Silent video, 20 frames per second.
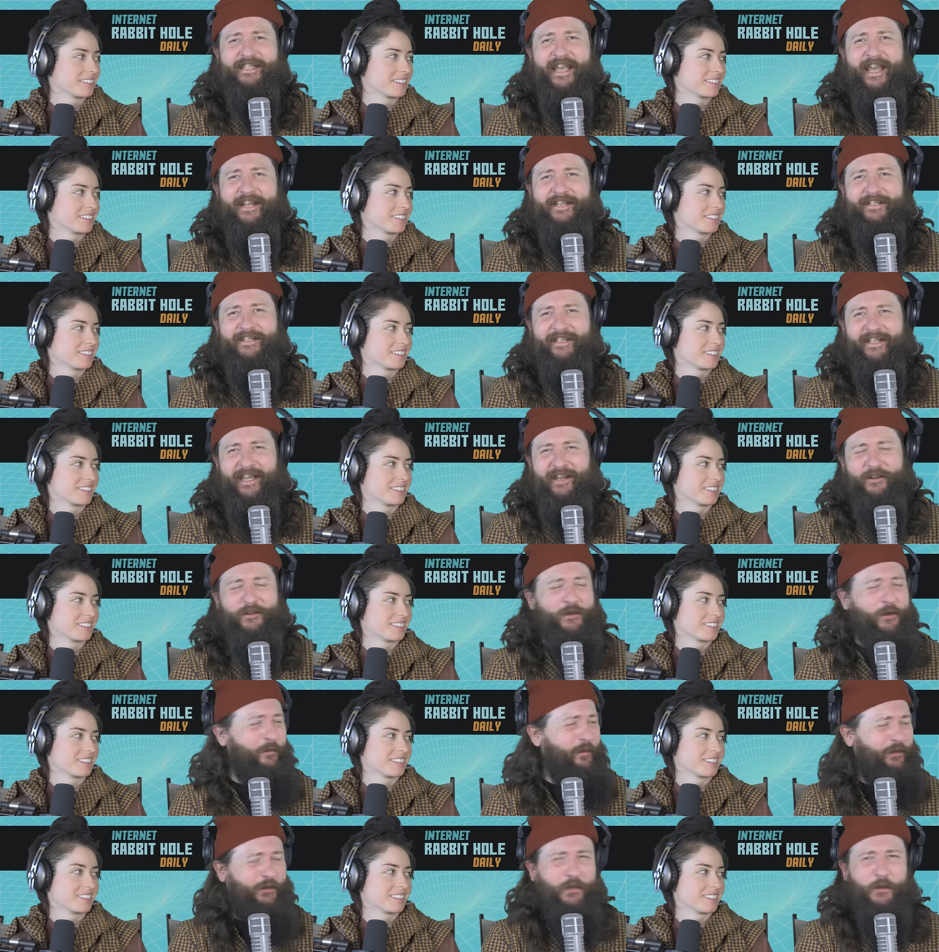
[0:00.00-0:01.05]
Speaker 1: actually. I don't
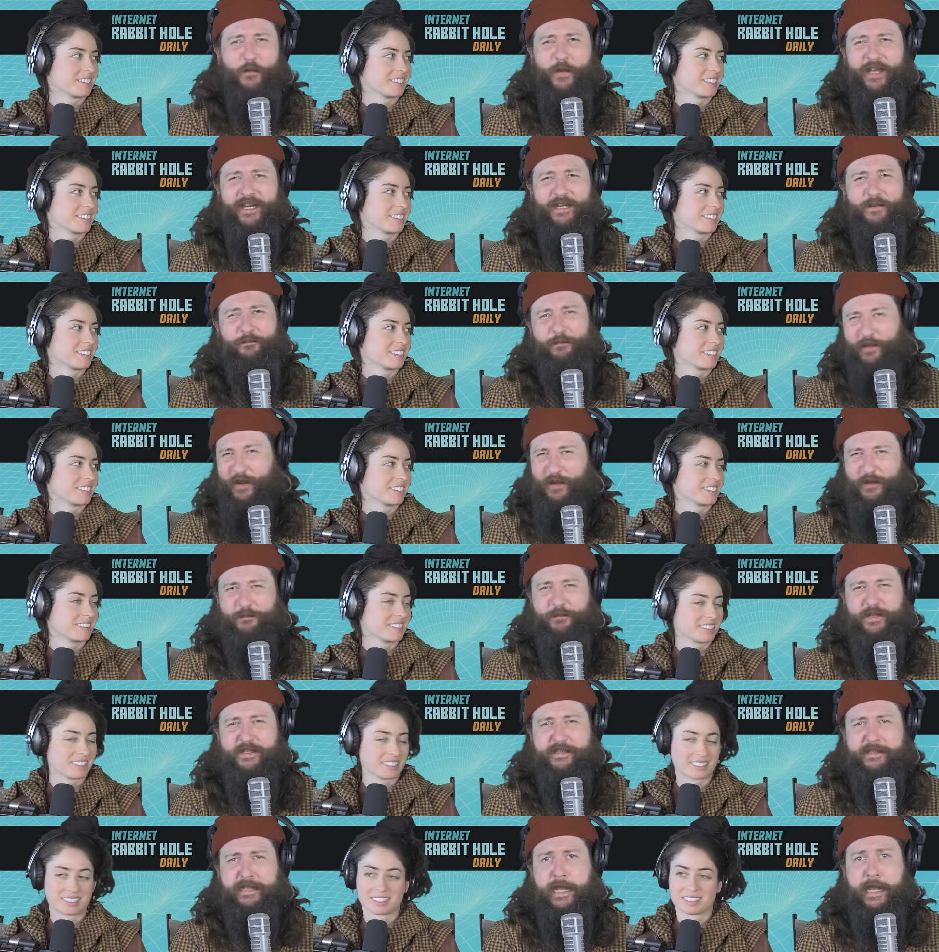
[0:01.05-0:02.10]
know about the wedding part,
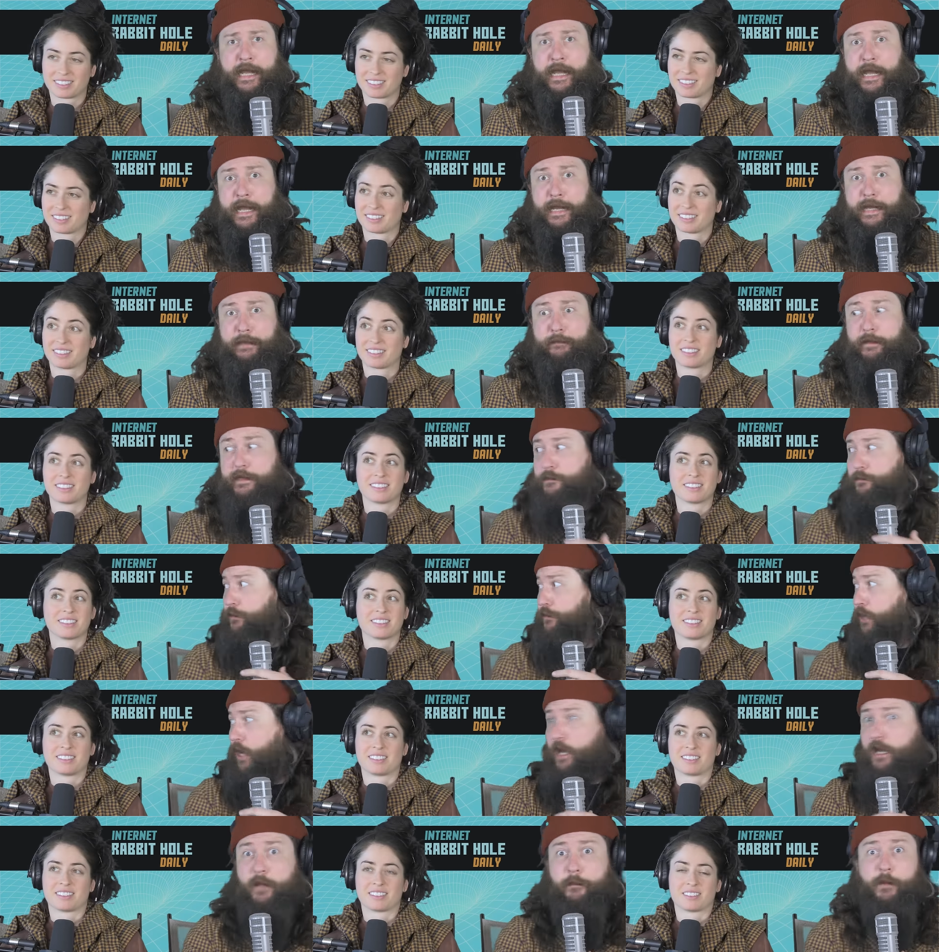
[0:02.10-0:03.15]
but uh, anyways, we'll
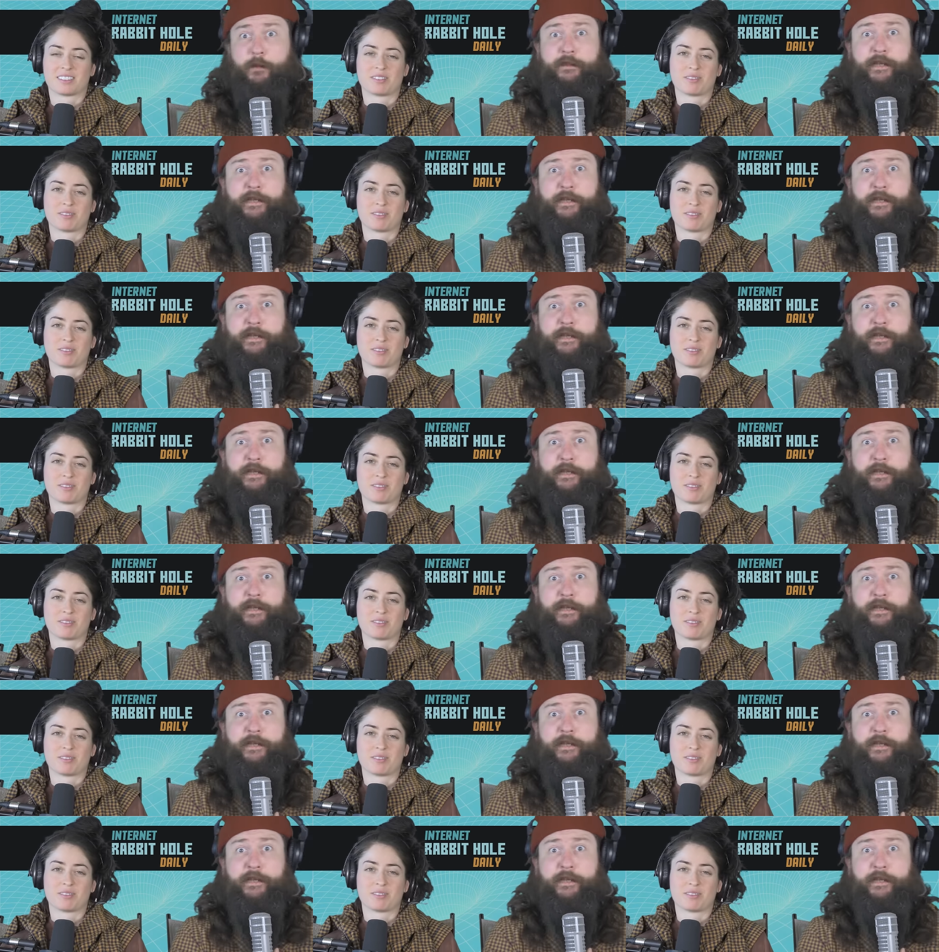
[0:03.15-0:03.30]
talk about